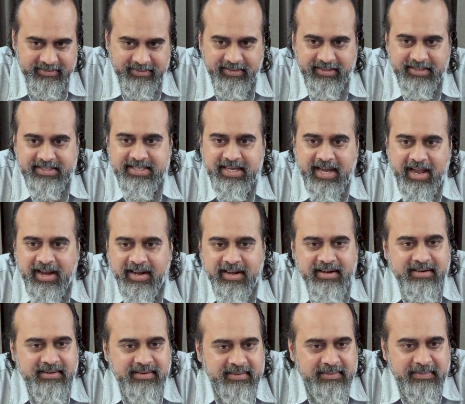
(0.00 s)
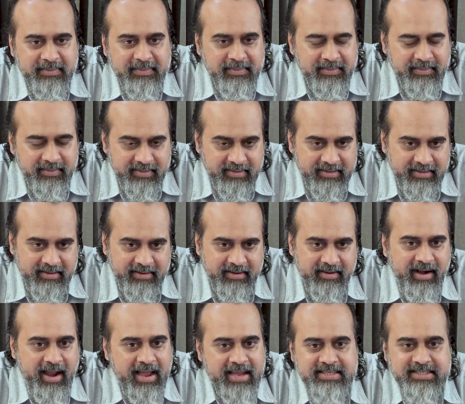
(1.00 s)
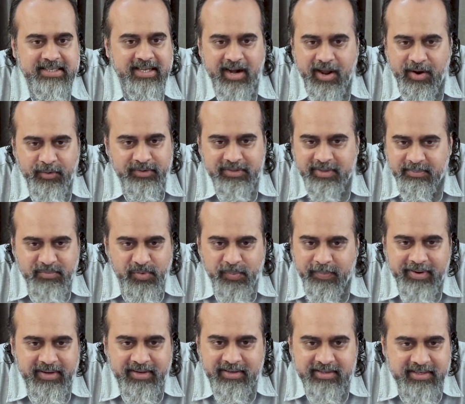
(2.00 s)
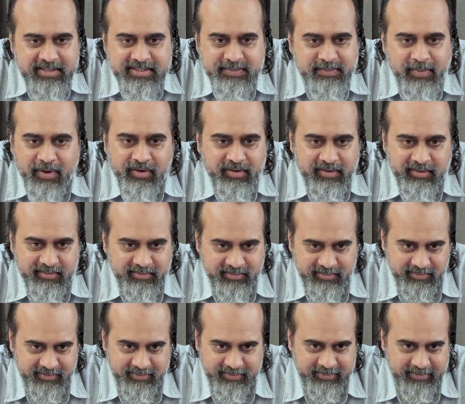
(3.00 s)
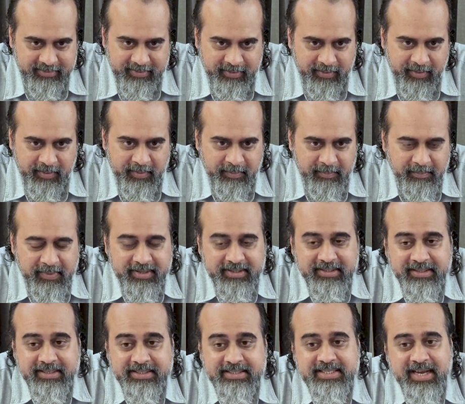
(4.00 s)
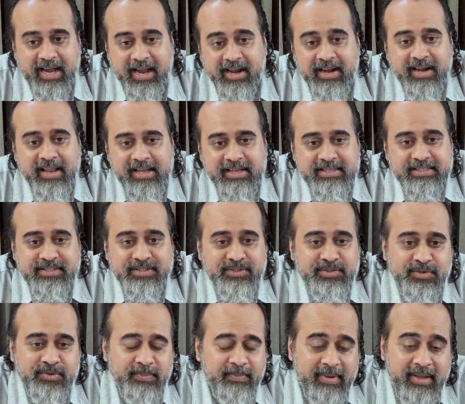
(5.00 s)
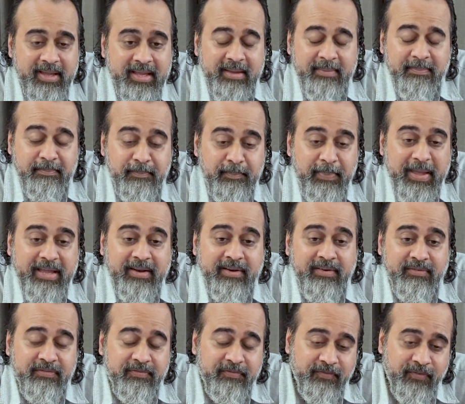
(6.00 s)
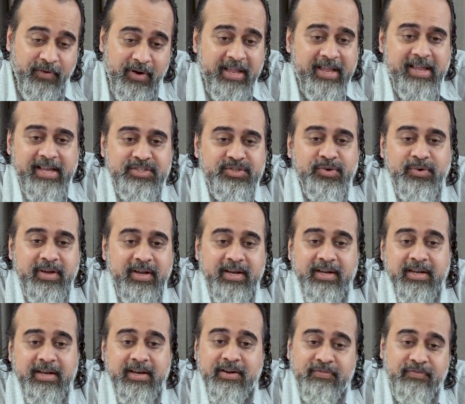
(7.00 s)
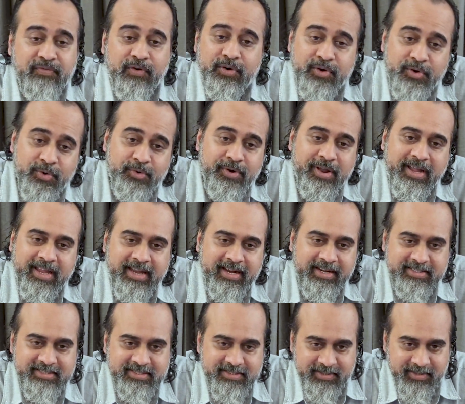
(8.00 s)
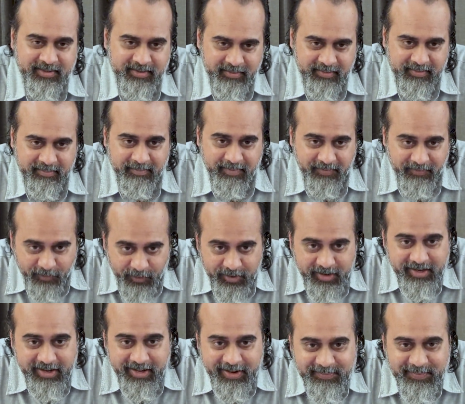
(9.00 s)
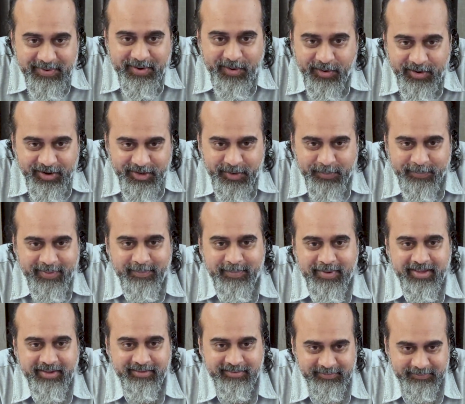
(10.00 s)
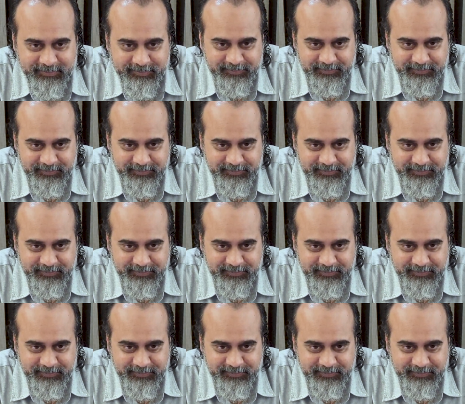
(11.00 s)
The child cries aloud the moment it is born. But the child has to be painfully educated for 2 decades before he can be called a human being.